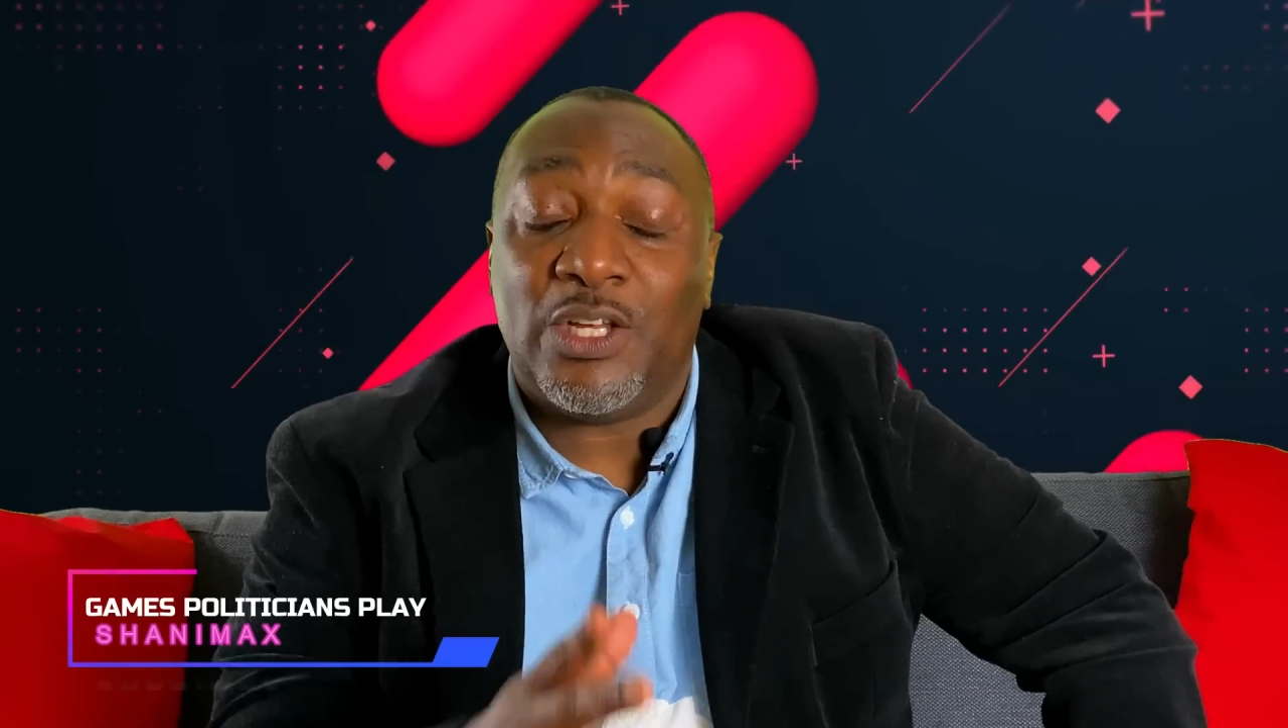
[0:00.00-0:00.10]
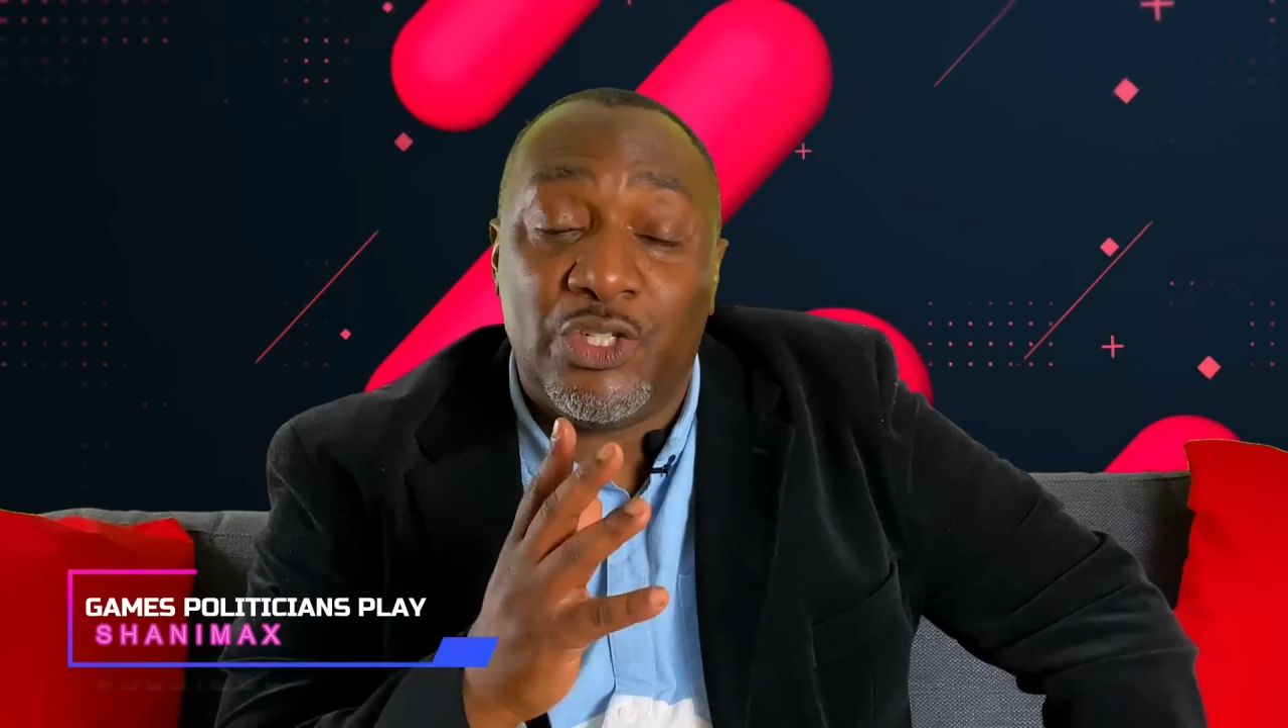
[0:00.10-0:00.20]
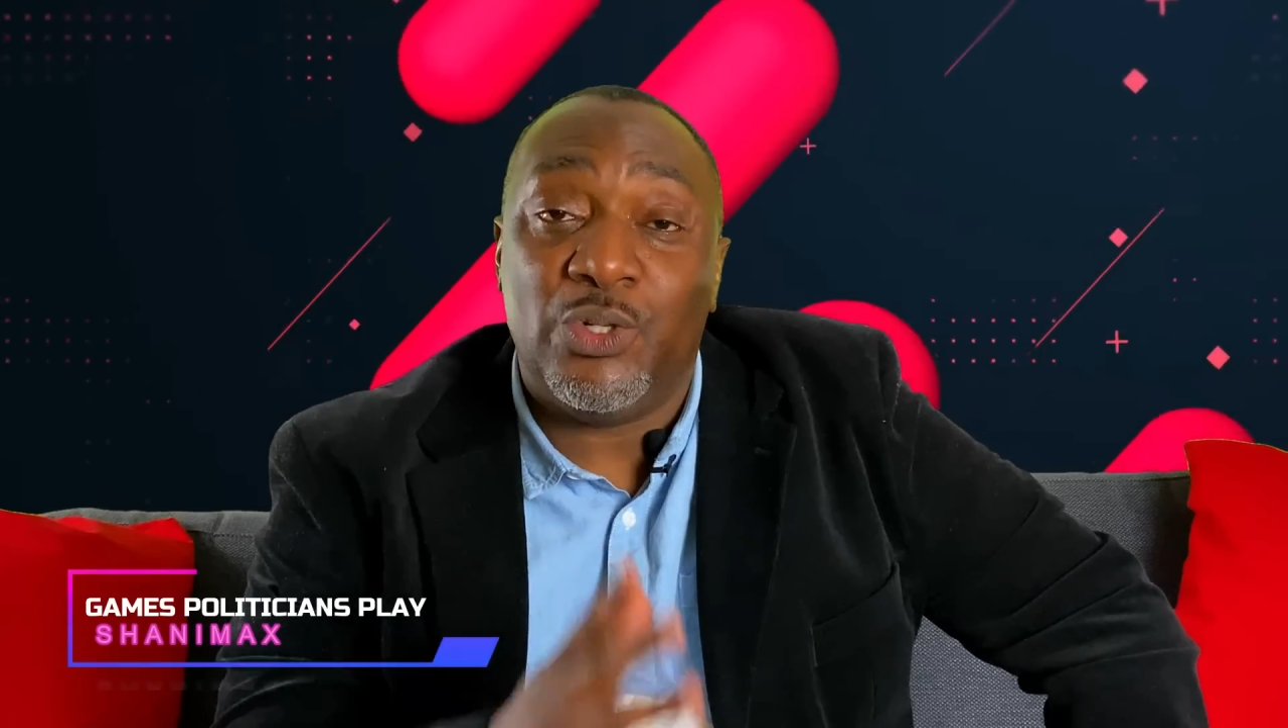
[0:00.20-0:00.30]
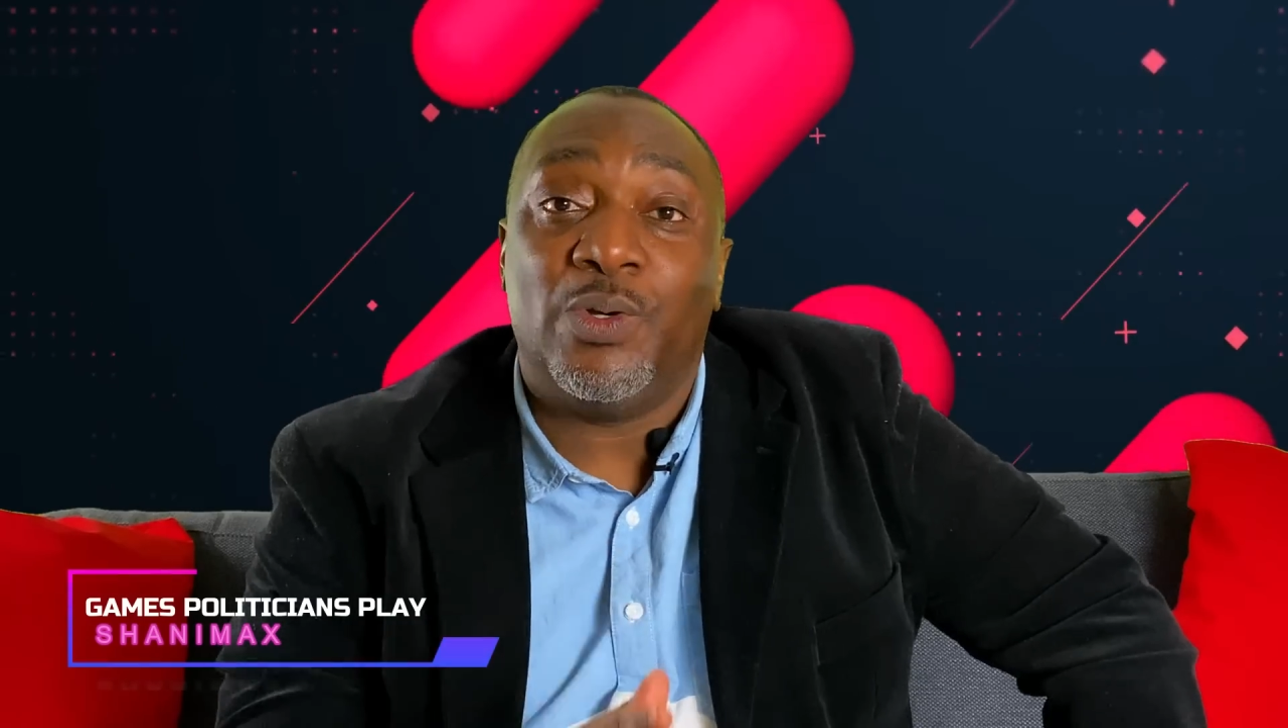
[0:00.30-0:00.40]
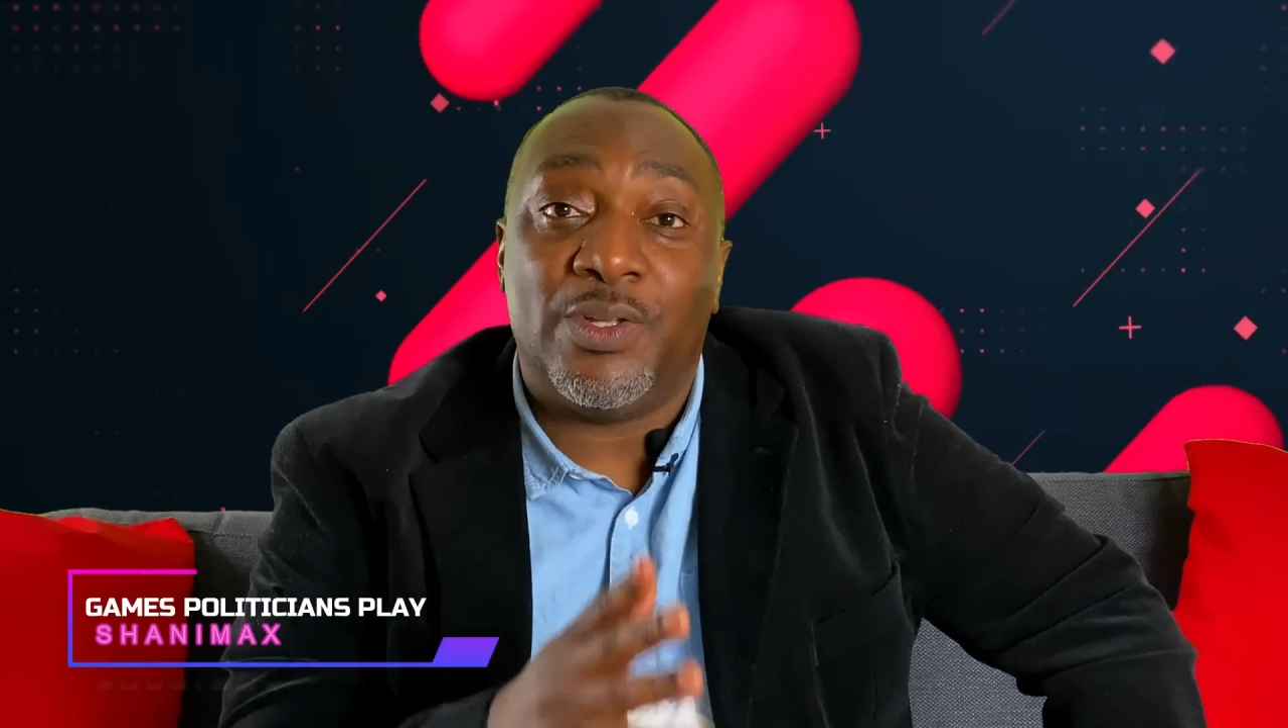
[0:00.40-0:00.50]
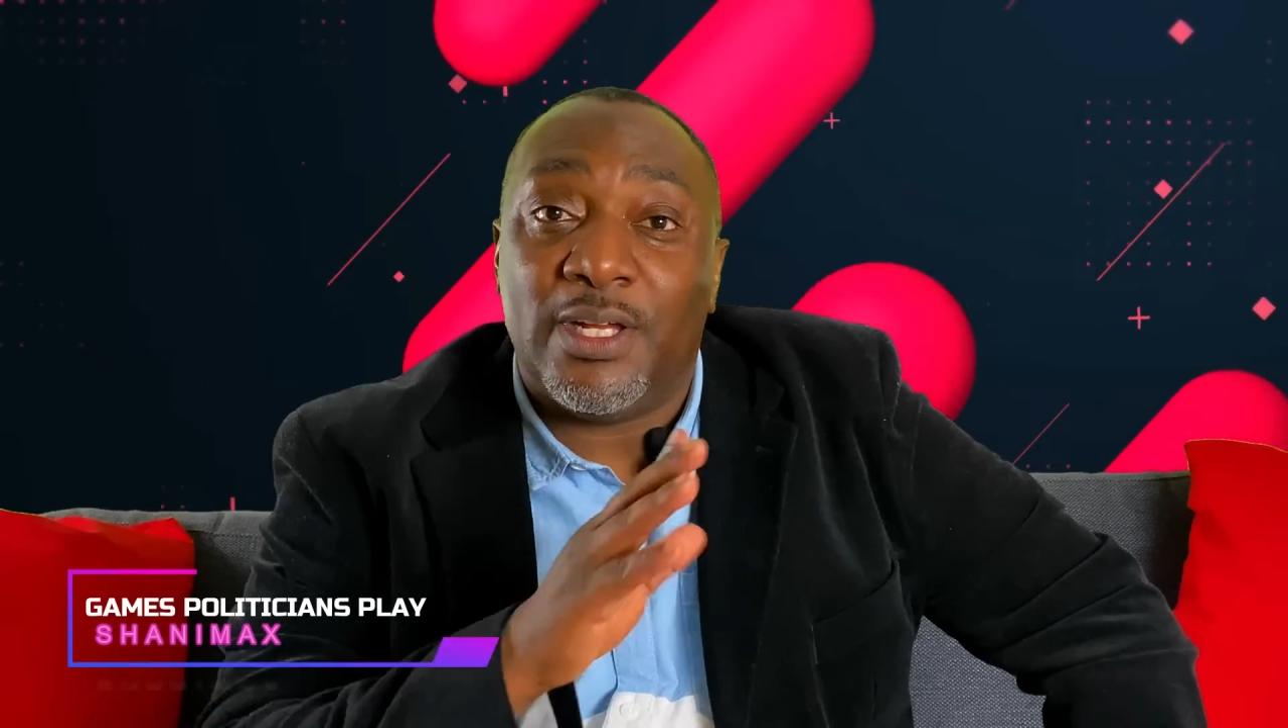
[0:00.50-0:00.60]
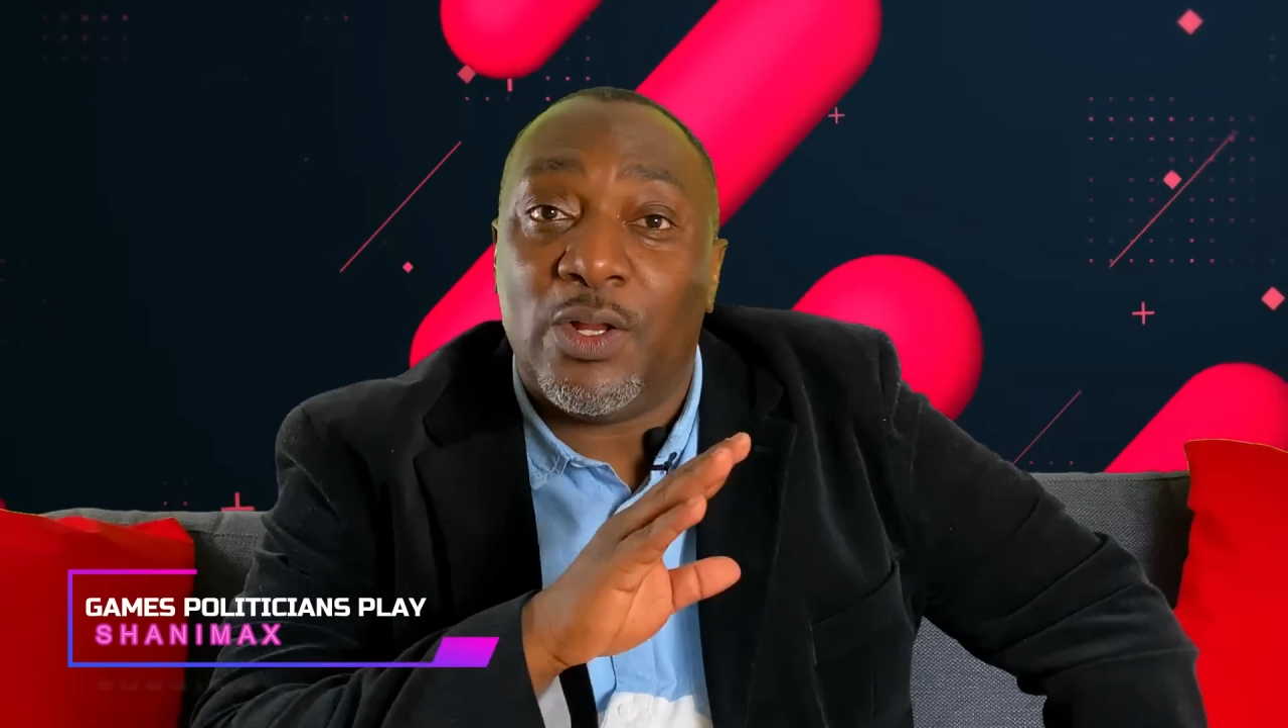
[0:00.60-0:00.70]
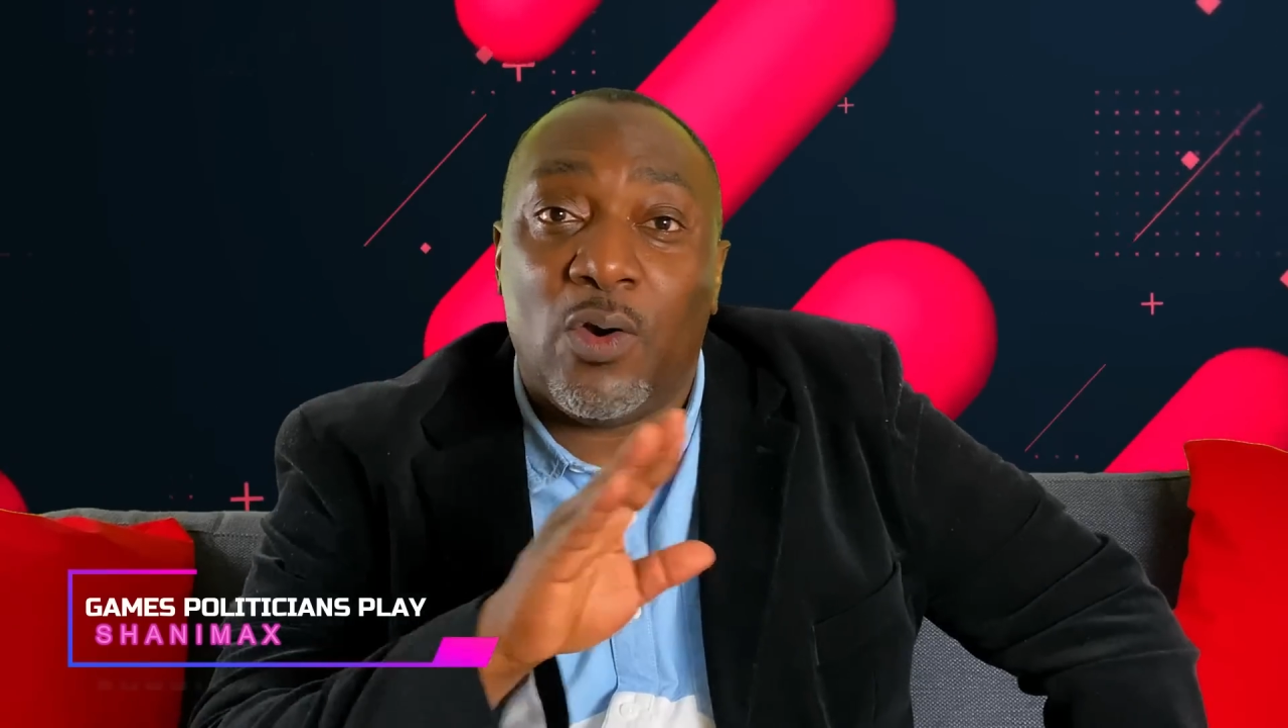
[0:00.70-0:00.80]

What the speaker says: sure that